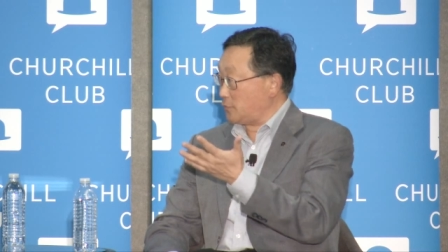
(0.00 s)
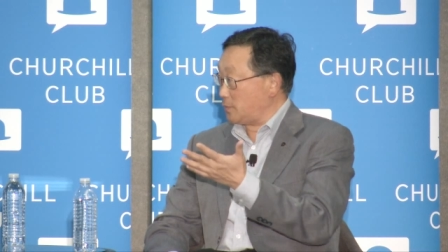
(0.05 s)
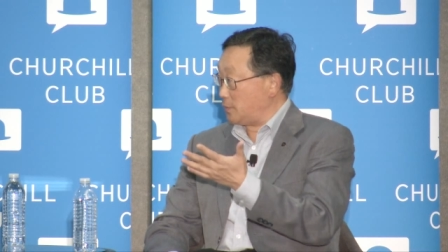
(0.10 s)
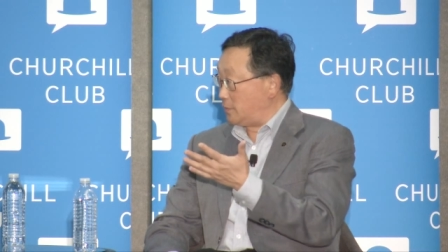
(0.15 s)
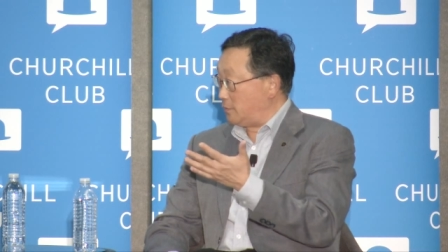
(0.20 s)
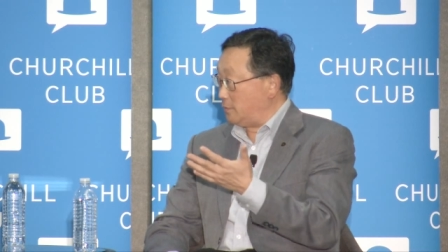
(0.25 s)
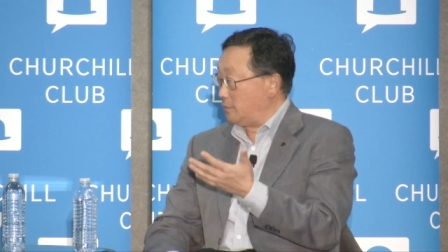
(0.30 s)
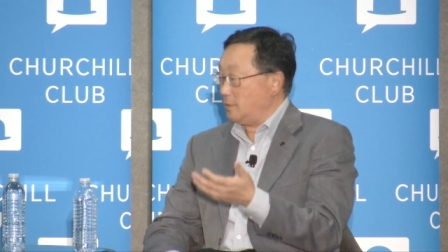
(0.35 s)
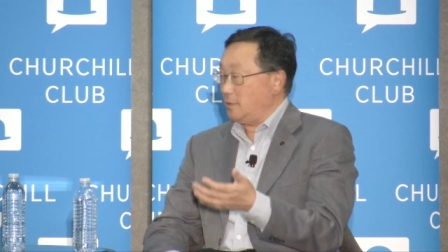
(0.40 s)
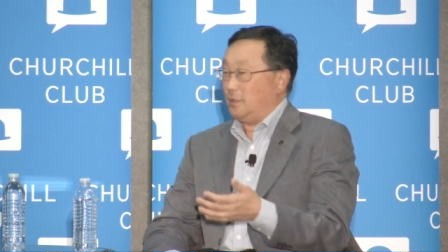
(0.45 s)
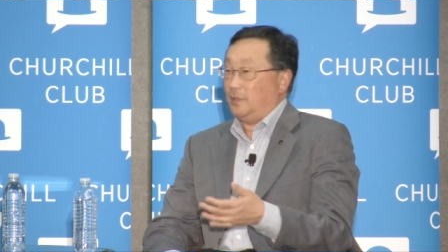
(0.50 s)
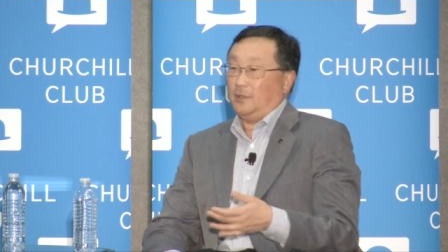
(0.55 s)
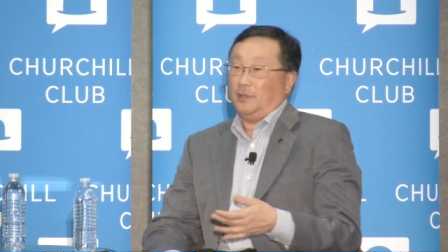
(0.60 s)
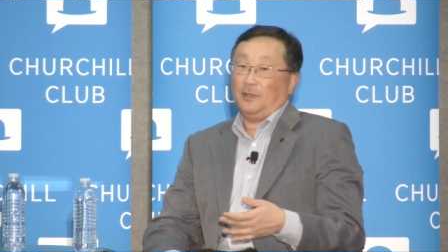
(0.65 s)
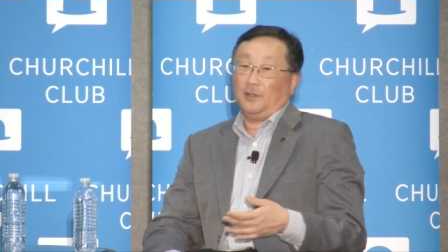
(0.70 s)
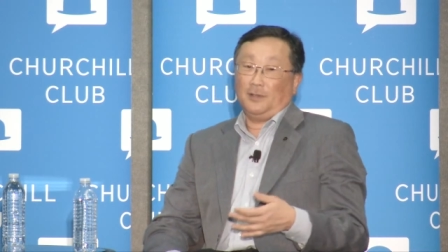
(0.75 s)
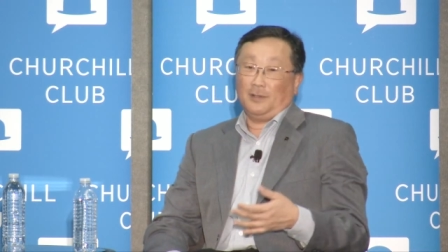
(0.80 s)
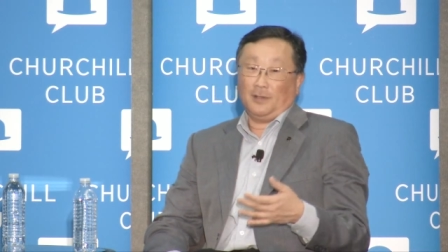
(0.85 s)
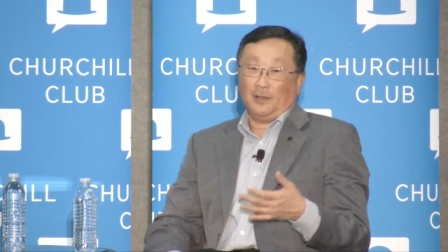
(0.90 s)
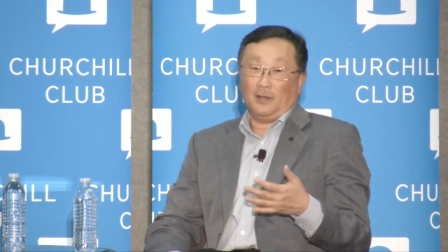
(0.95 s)
when
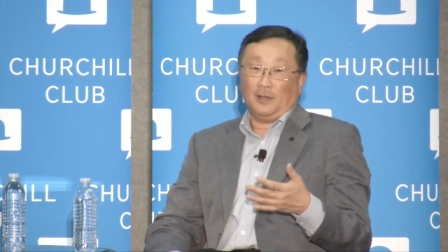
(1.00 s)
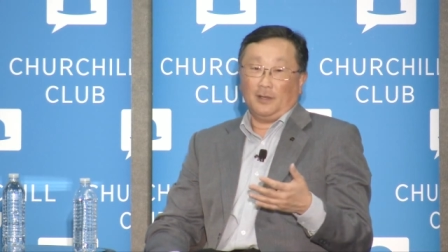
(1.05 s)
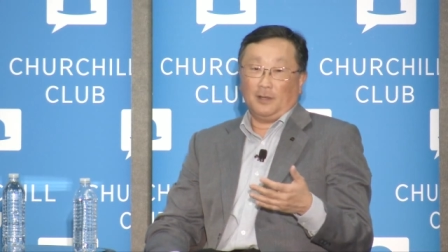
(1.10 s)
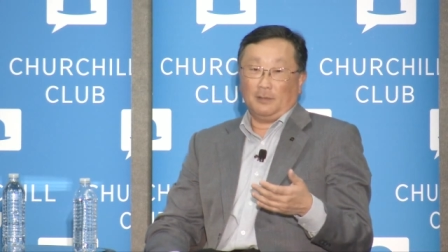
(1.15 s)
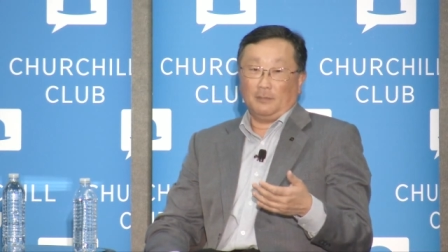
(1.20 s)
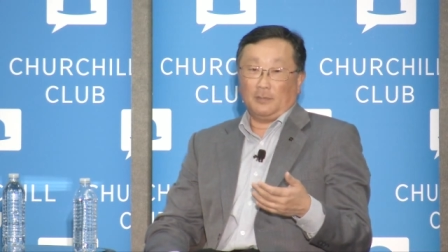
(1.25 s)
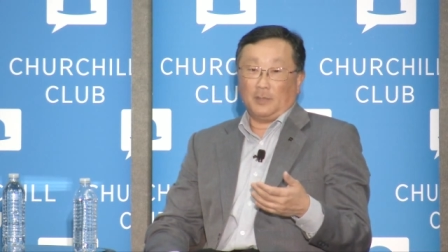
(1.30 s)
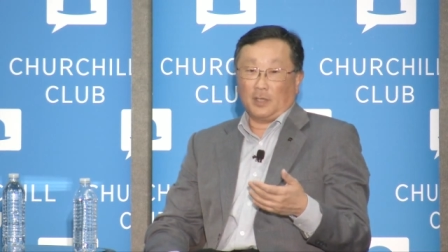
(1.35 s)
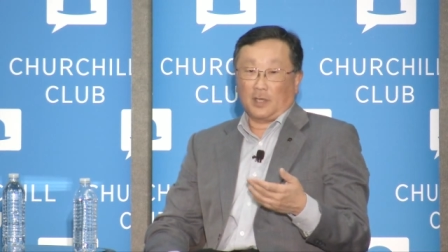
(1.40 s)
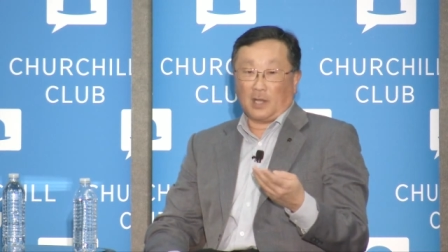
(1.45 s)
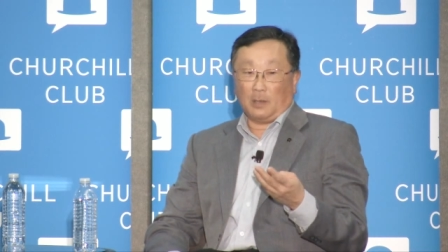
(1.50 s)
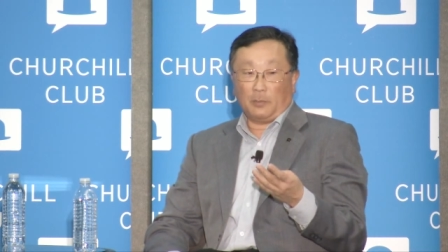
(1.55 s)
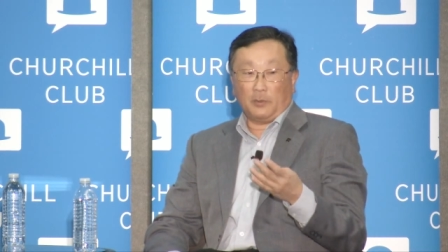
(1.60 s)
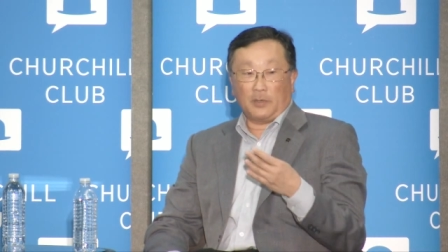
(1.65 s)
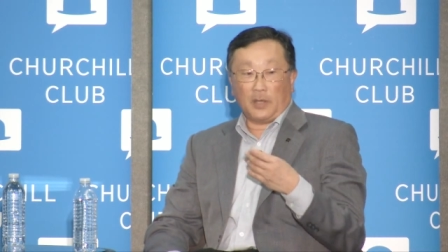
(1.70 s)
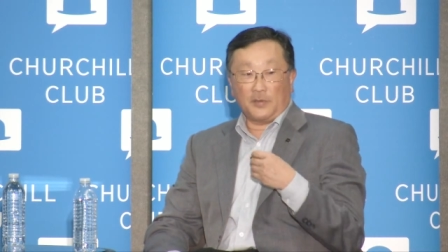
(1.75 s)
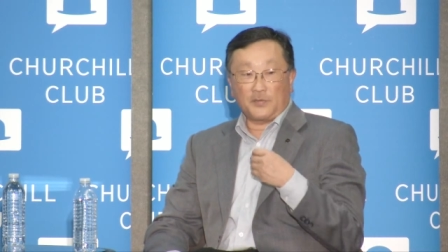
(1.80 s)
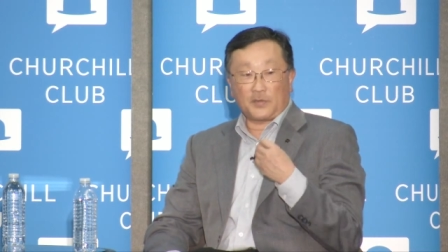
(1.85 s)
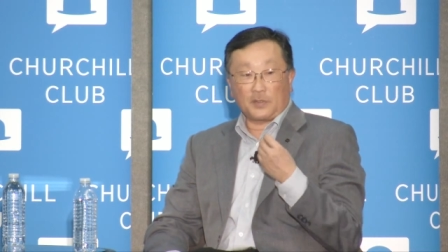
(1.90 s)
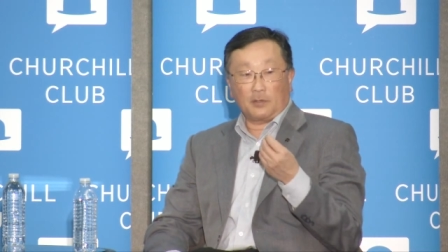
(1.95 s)
um, a couple of
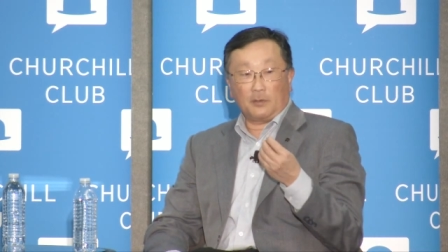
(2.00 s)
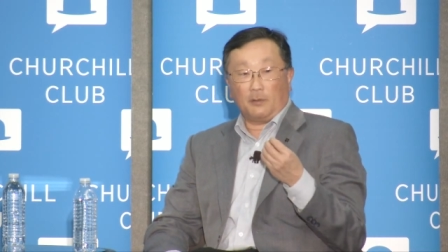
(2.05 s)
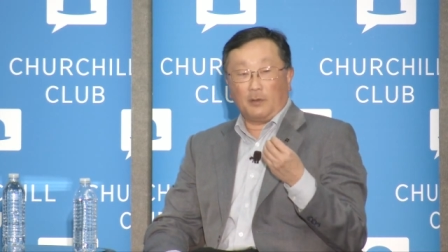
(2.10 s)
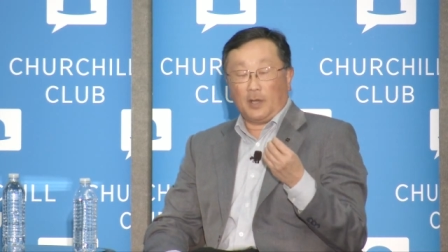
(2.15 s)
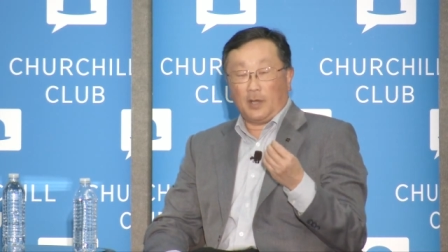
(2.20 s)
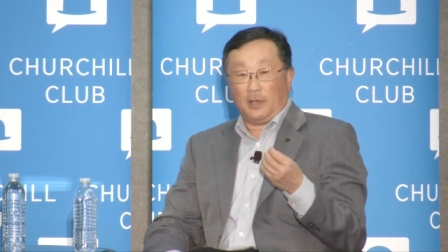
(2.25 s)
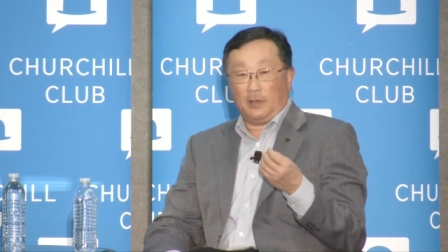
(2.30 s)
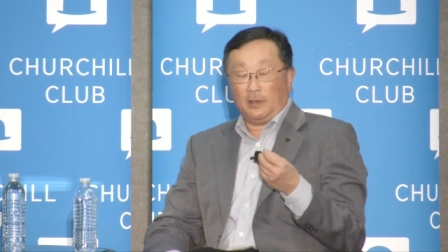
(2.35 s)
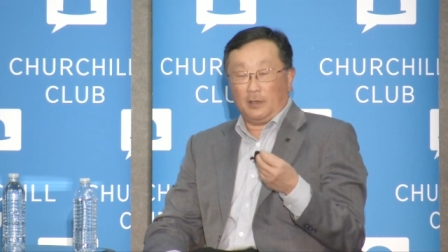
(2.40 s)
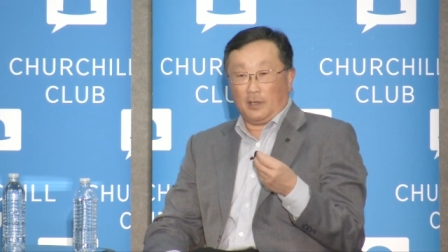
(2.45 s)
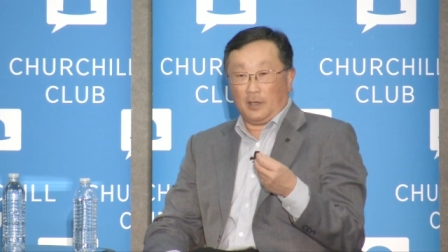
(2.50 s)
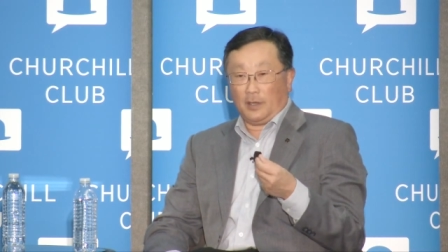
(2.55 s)
days ago I,